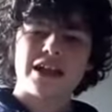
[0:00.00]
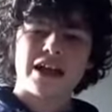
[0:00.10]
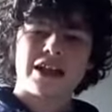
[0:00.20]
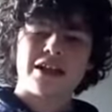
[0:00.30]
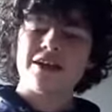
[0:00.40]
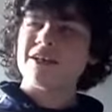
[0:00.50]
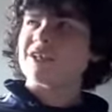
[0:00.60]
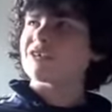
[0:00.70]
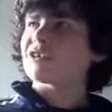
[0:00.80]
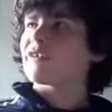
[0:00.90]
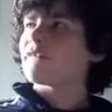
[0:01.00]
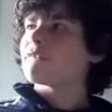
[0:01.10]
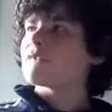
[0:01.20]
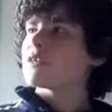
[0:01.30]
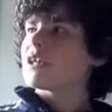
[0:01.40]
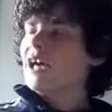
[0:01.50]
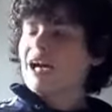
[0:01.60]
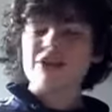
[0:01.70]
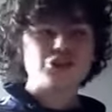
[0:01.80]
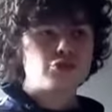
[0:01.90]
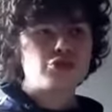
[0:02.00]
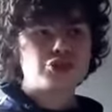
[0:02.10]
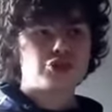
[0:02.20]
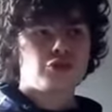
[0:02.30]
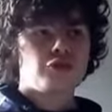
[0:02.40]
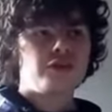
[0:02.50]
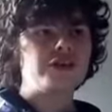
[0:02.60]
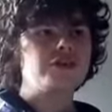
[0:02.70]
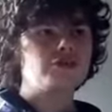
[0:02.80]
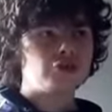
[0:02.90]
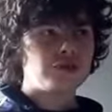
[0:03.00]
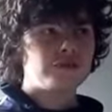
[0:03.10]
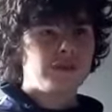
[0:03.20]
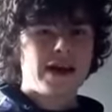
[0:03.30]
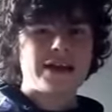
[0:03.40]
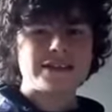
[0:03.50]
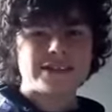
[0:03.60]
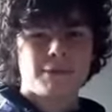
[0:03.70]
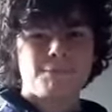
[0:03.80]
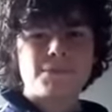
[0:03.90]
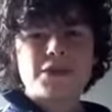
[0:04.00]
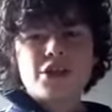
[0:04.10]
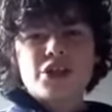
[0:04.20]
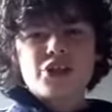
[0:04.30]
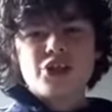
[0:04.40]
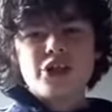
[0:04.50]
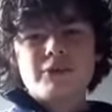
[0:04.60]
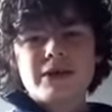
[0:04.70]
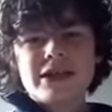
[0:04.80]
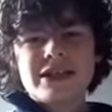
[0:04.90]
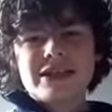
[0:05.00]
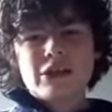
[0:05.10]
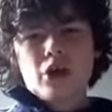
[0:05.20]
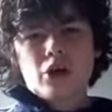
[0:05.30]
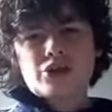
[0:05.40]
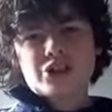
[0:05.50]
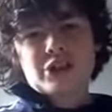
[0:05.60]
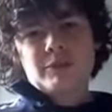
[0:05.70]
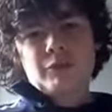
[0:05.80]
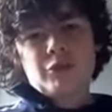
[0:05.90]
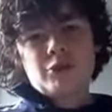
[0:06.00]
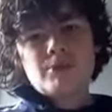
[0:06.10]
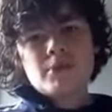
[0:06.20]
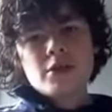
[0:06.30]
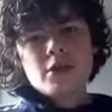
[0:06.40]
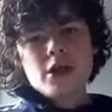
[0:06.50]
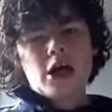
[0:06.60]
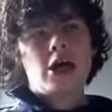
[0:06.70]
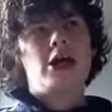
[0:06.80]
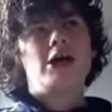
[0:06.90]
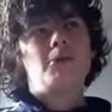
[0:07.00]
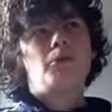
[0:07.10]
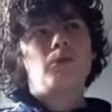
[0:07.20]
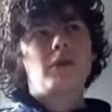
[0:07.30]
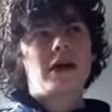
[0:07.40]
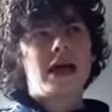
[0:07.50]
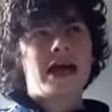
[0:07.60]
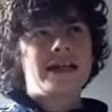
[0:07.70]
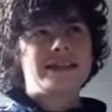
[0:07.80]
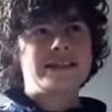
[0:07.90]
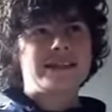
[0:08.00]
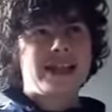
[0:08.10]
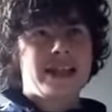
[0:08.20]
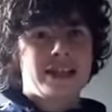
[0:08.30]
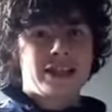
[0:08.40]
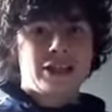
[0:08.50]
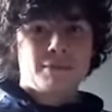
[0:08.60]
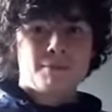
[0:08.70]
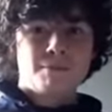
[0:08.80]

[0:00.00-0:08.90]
that I like. It has a good story, good effects. You know, in the octagon room, and in the